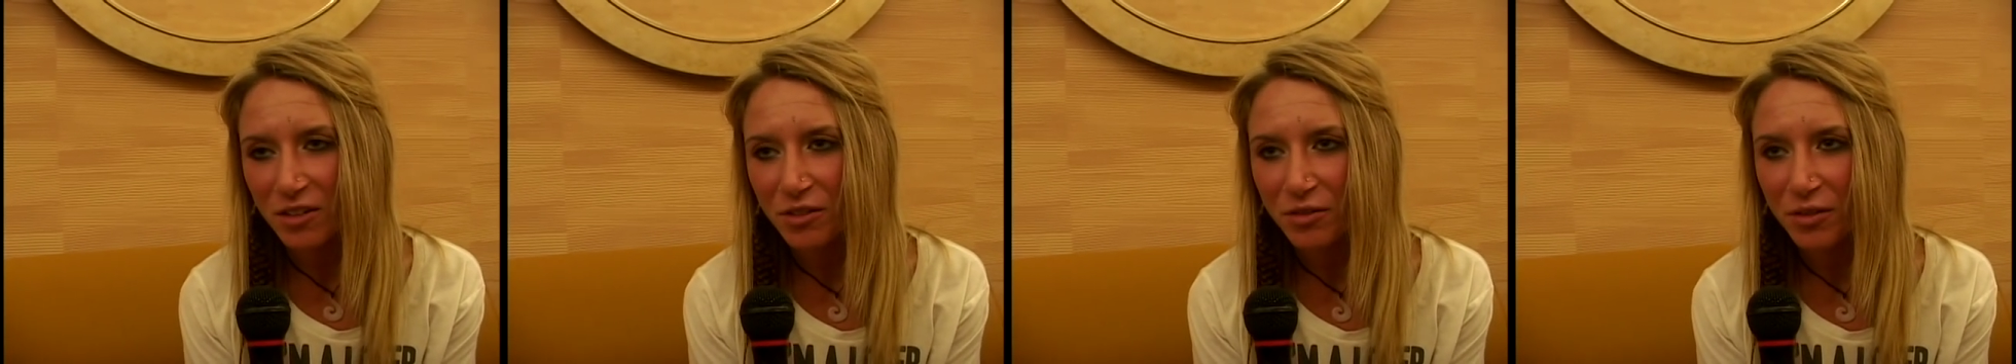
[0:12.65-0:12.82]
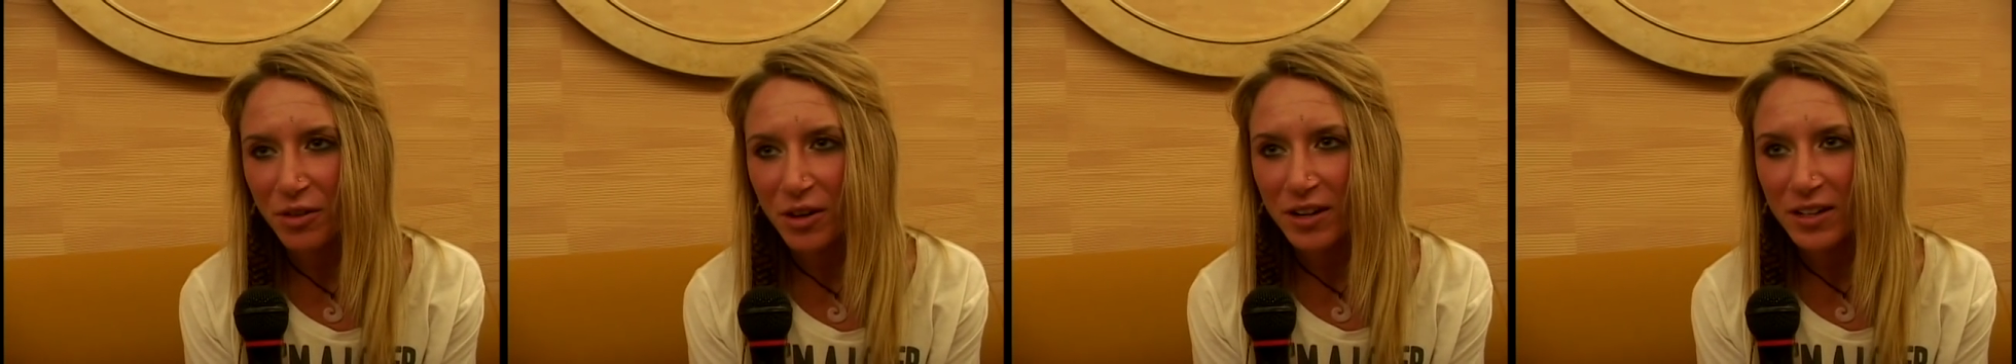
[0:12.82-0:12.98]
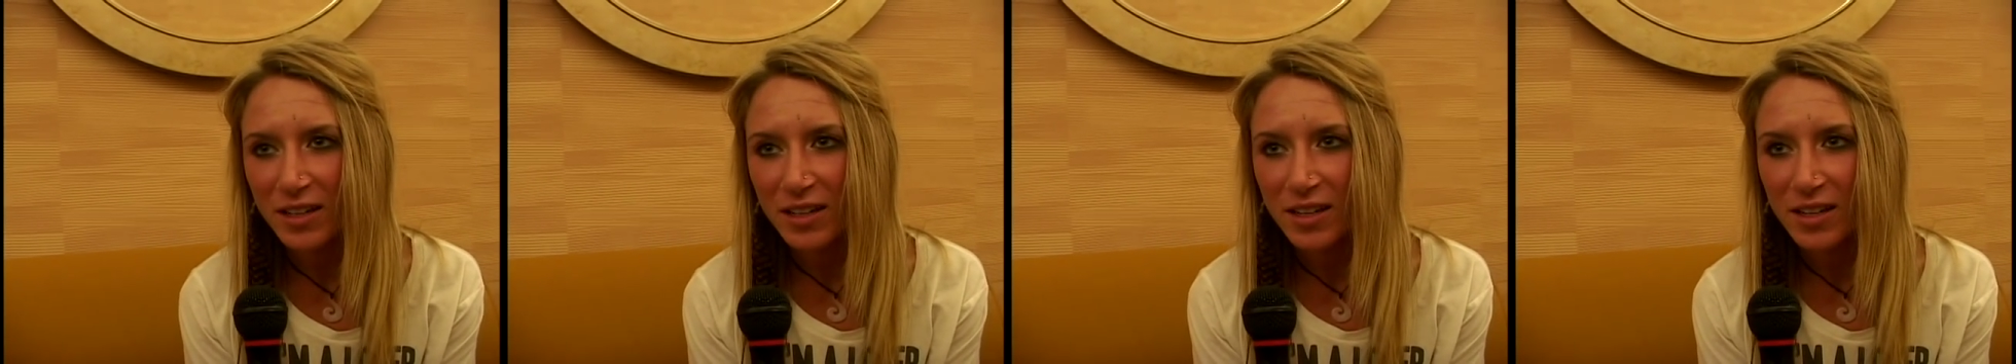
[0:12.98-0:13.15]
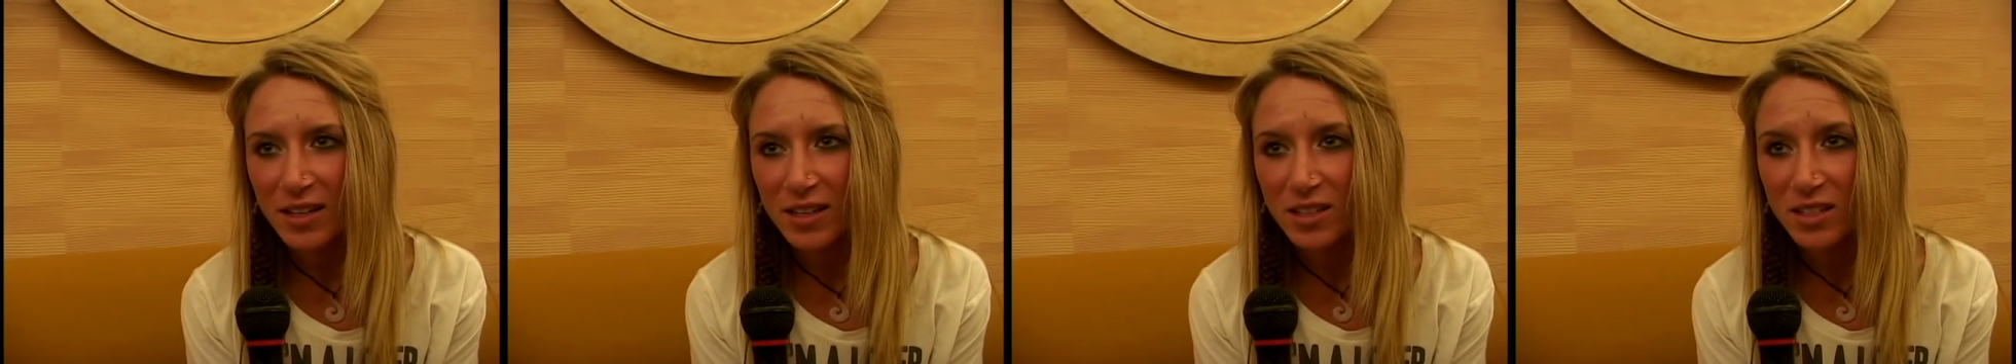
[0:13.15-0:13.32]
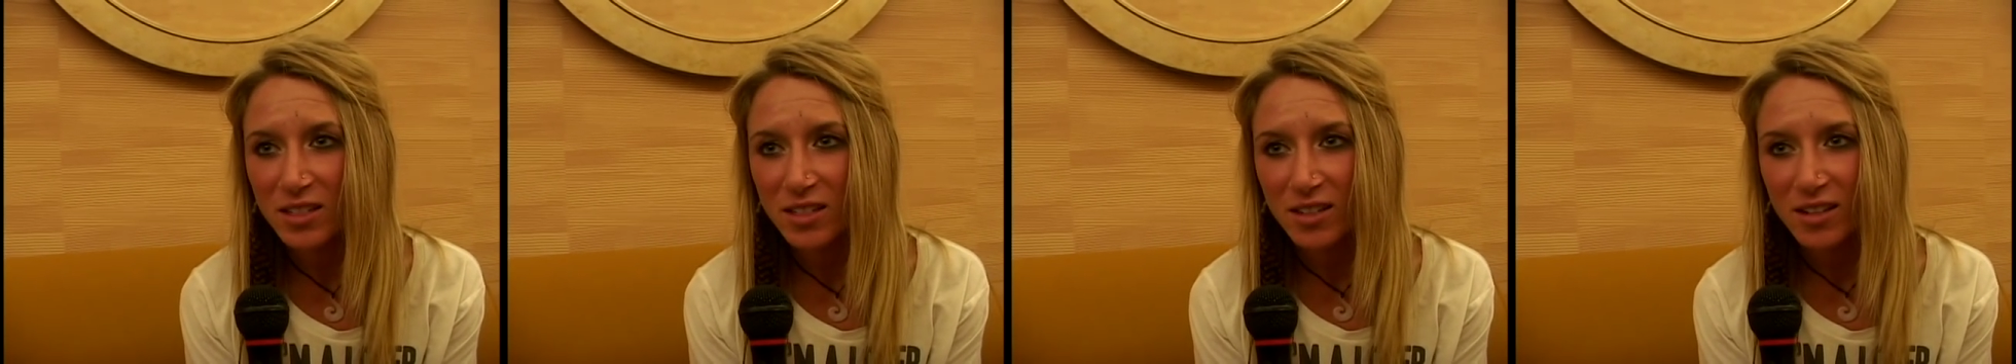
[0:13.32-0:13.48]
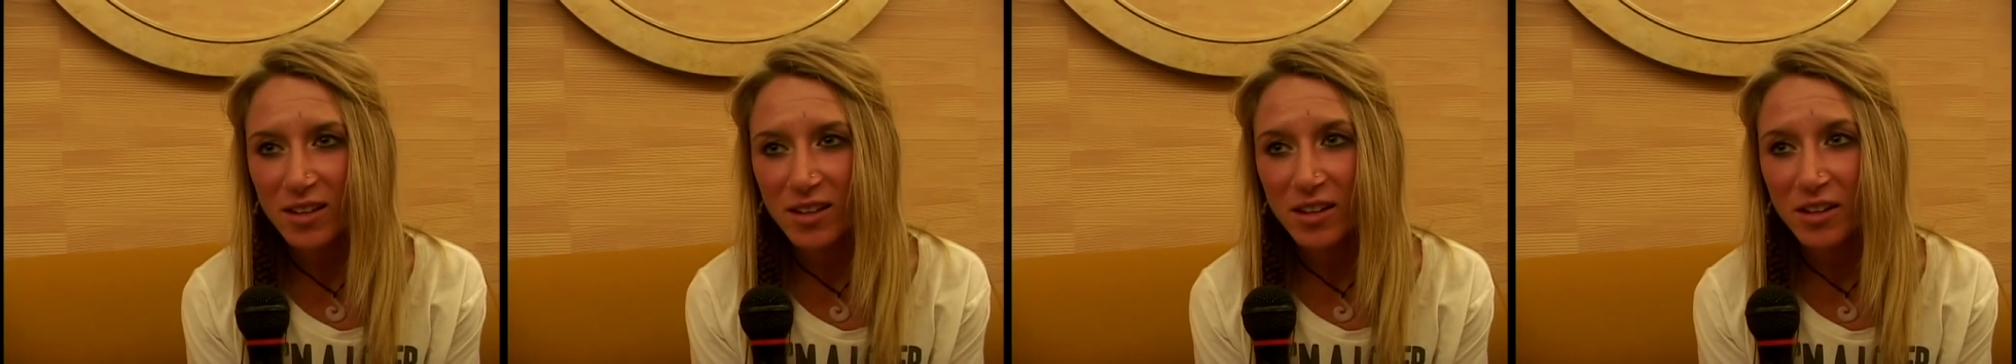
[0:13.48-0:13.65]
of wanted
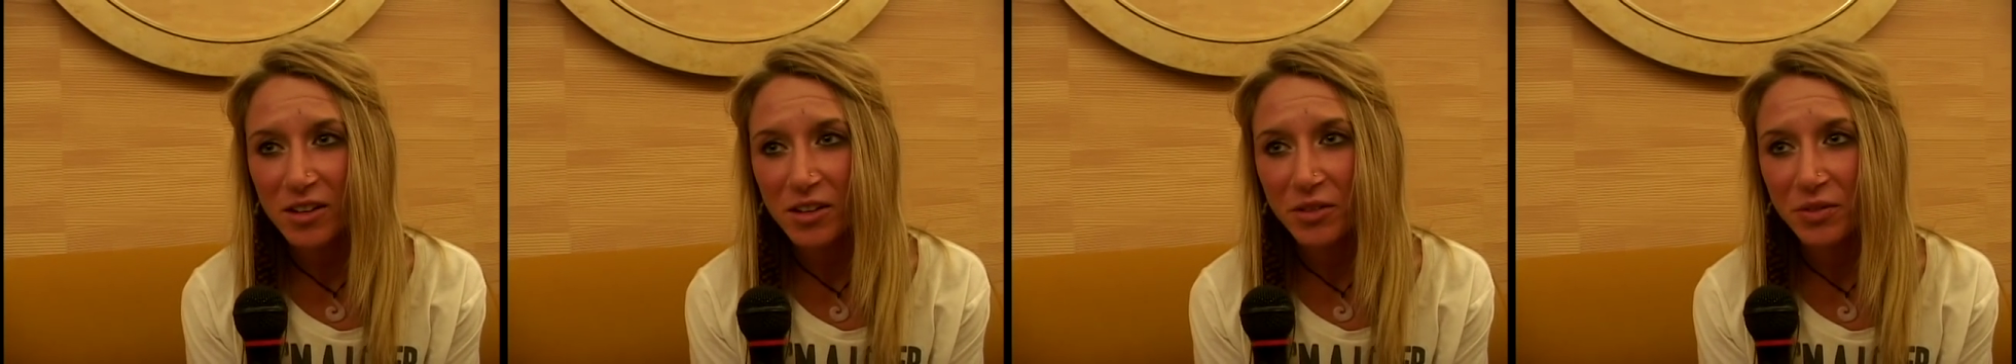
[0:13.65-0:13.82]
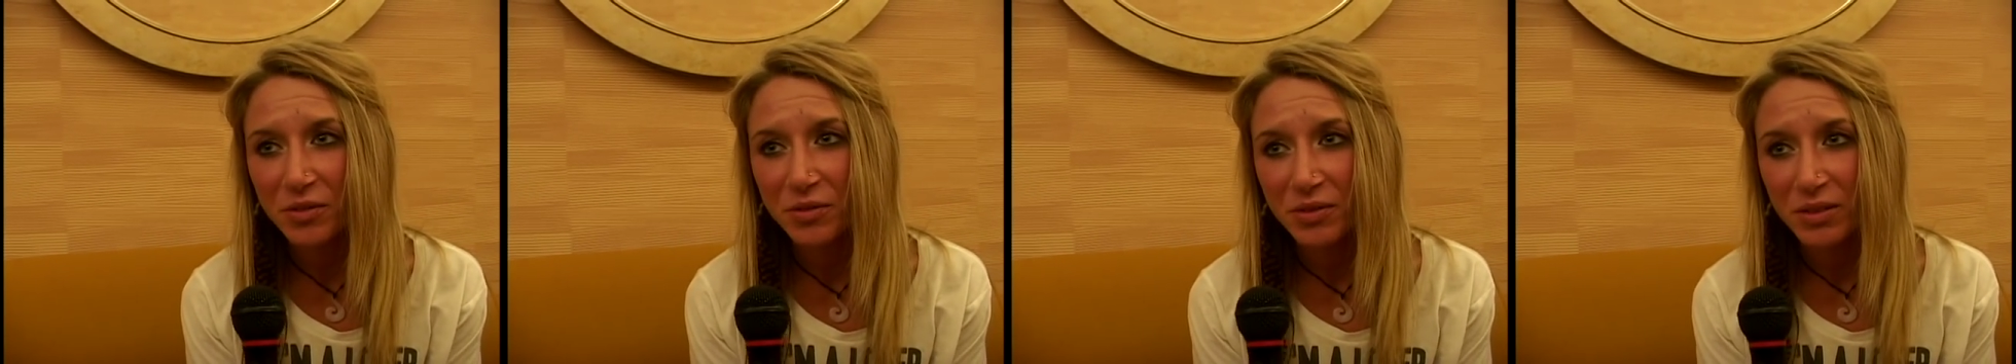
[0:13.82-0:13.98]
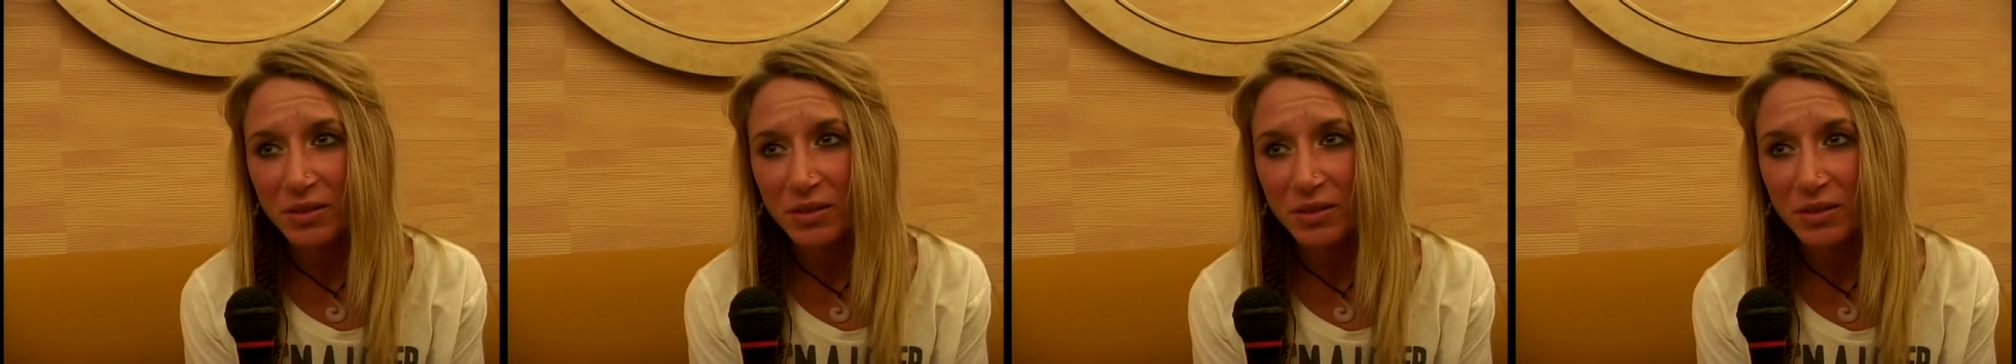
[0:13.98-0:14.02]
to